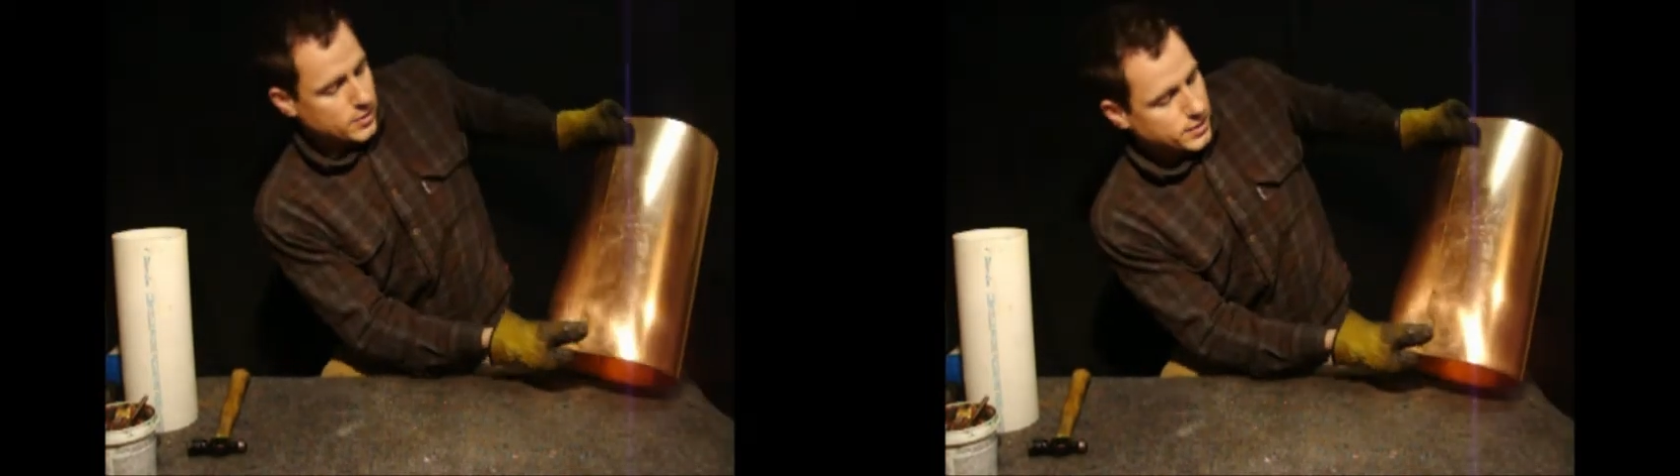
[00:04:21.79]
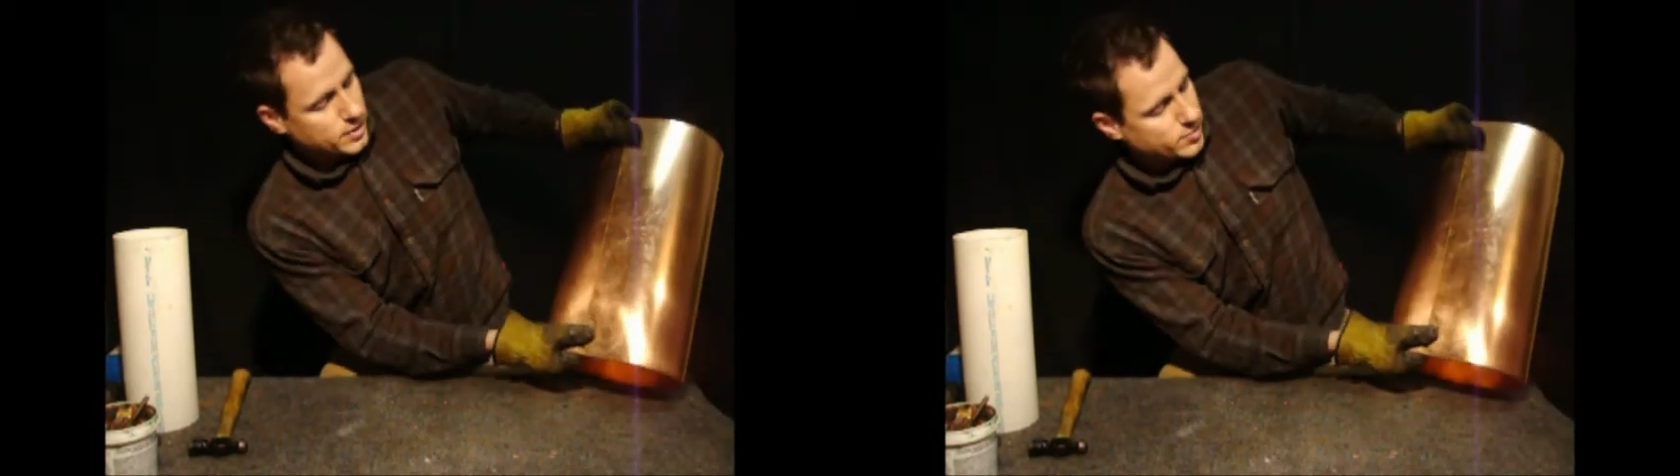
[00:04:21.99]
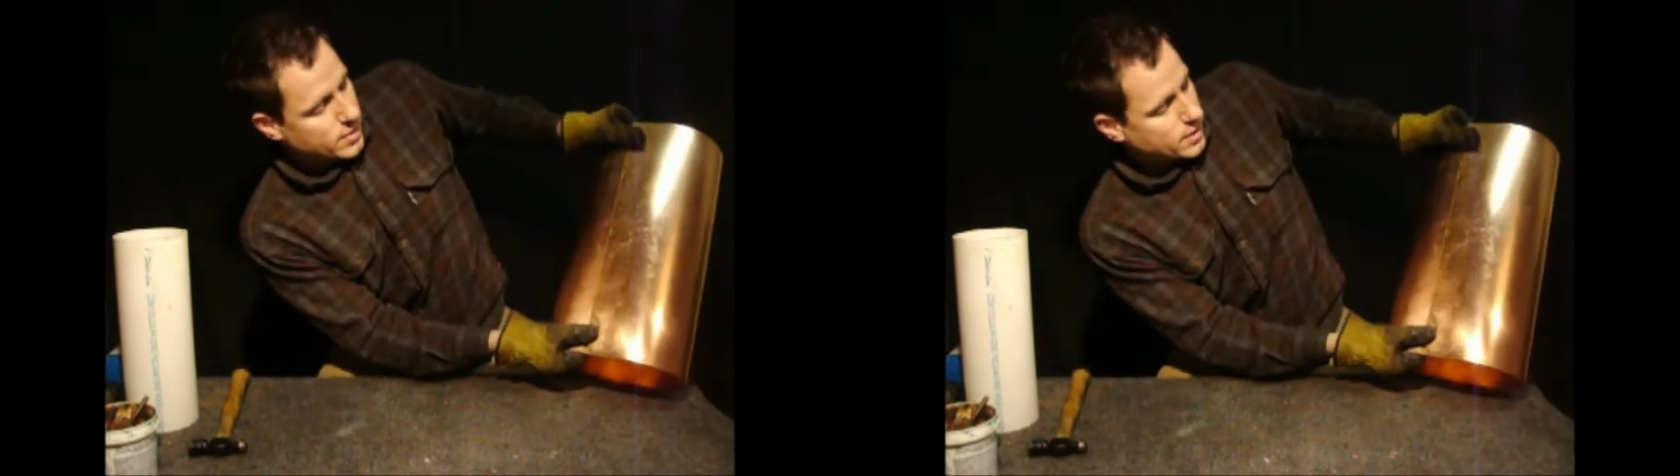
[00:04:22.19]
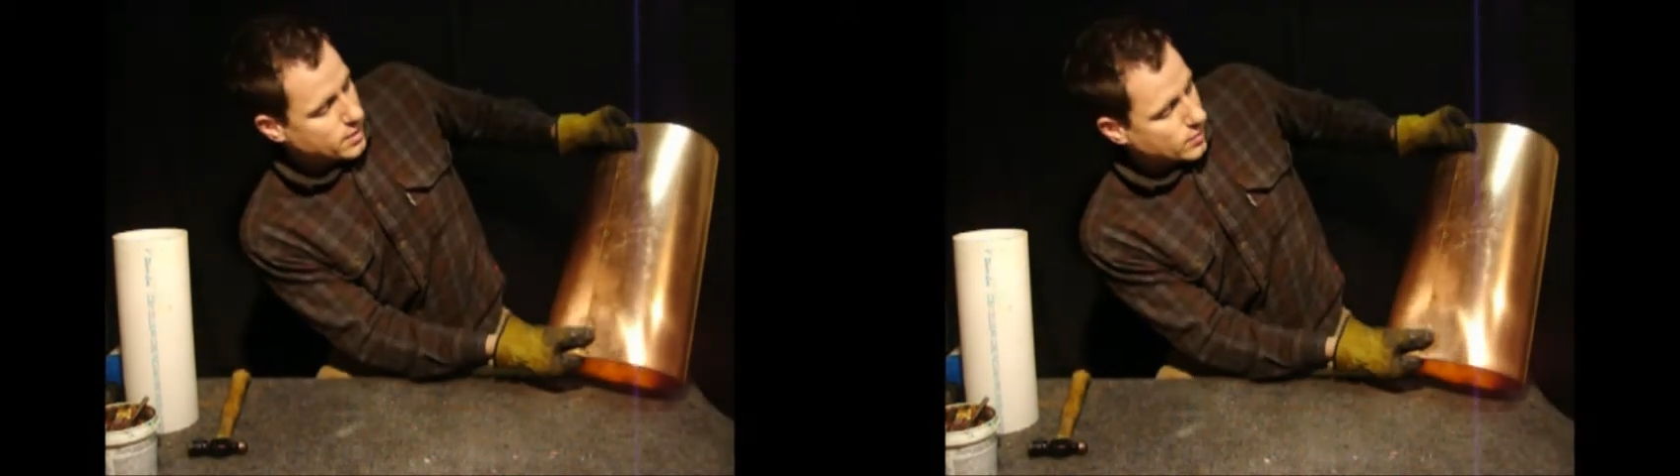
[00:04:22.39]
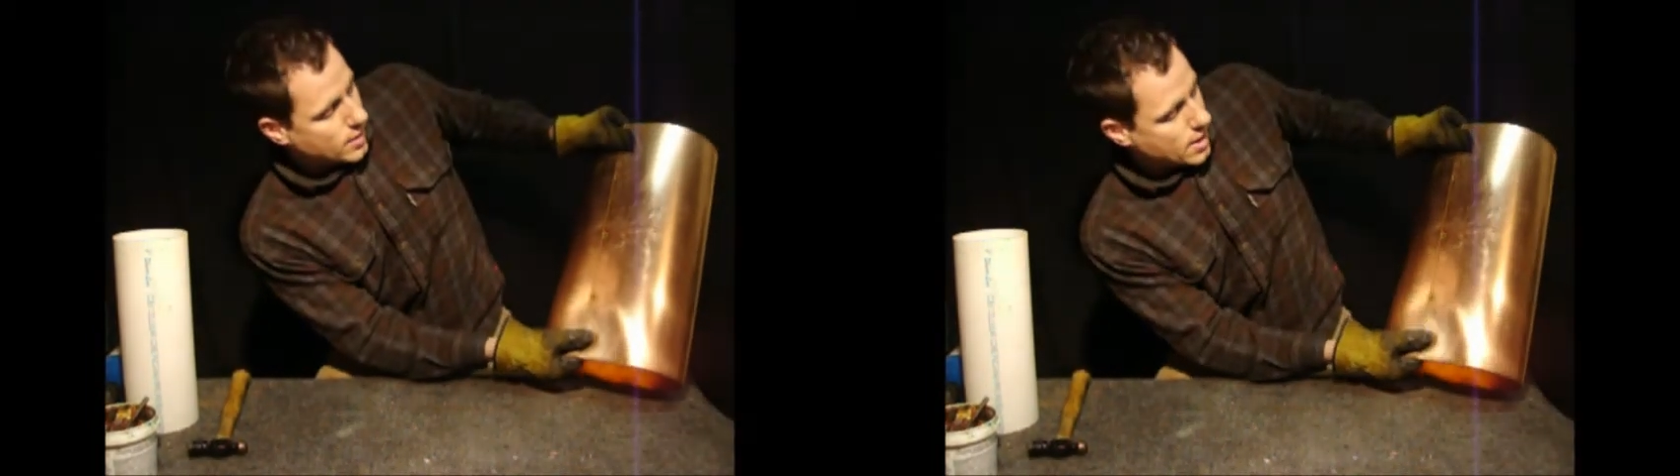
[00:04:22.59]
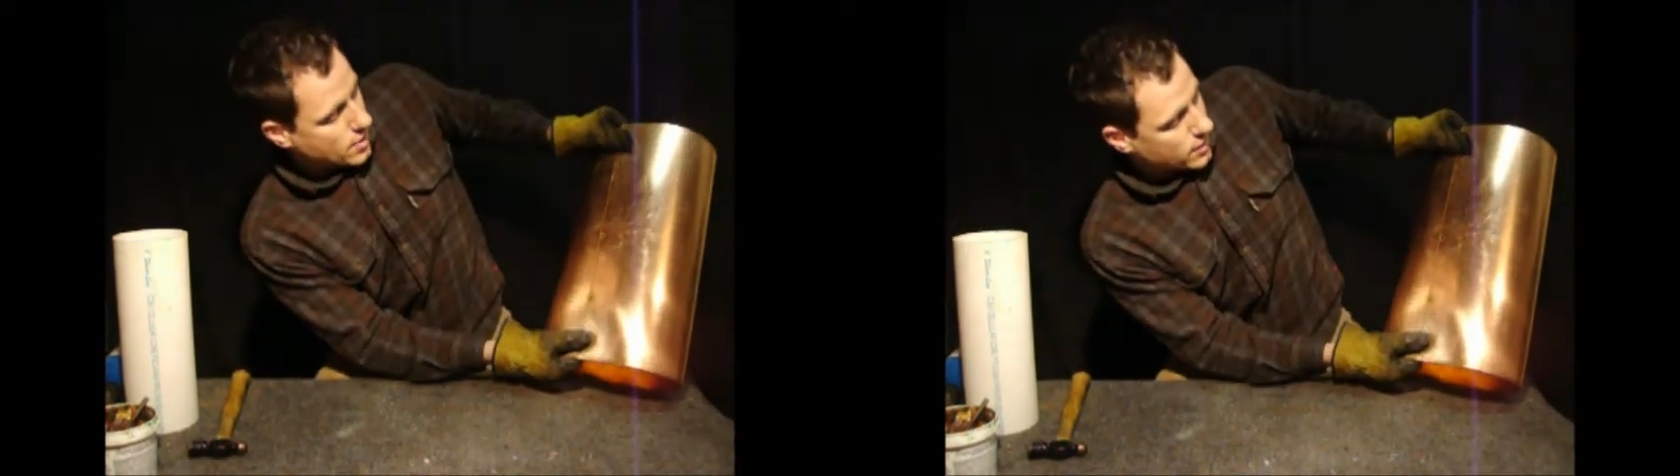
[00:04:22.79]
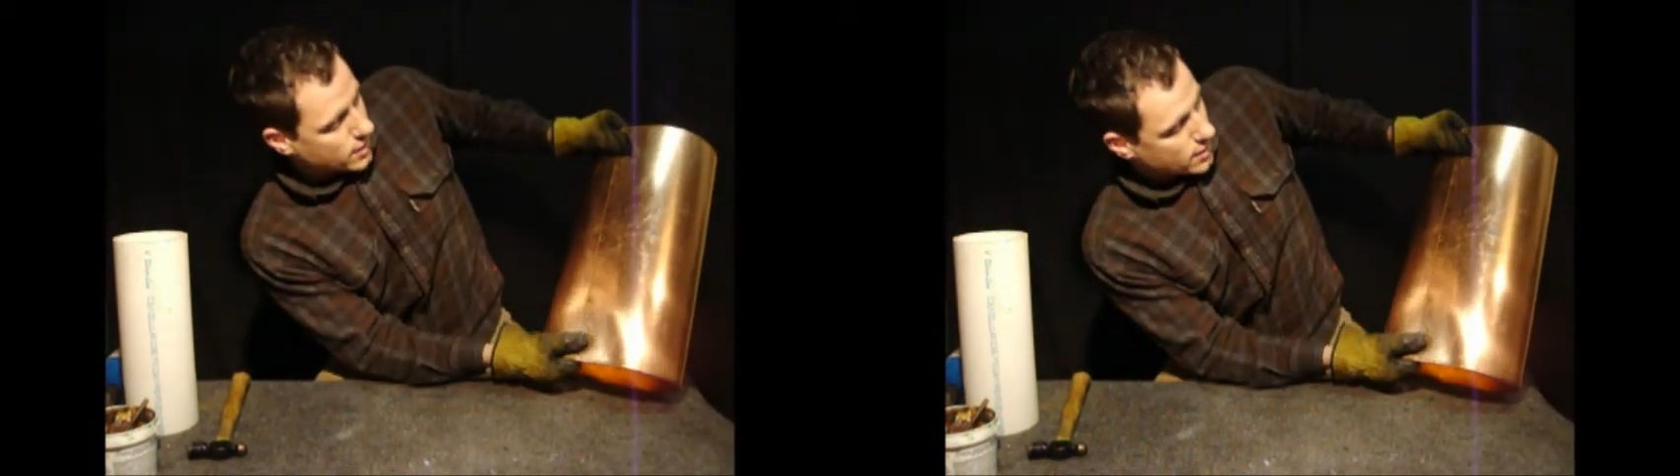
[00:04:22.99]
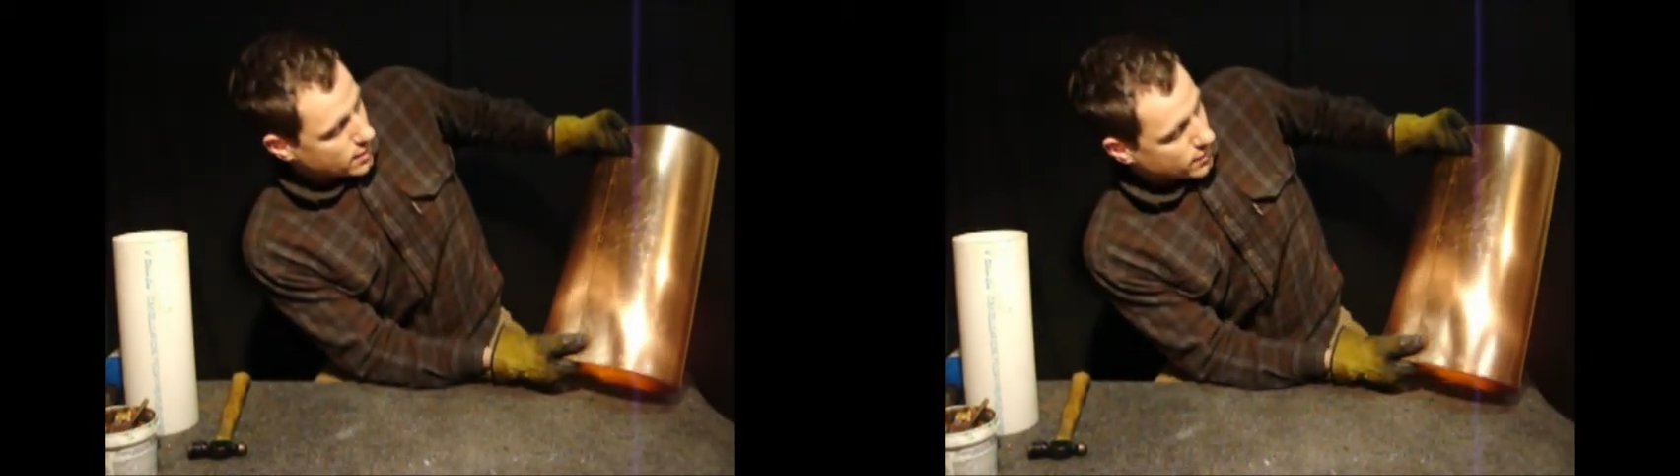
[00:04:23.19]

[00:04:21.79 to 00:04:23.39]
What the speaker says: you can bend it around,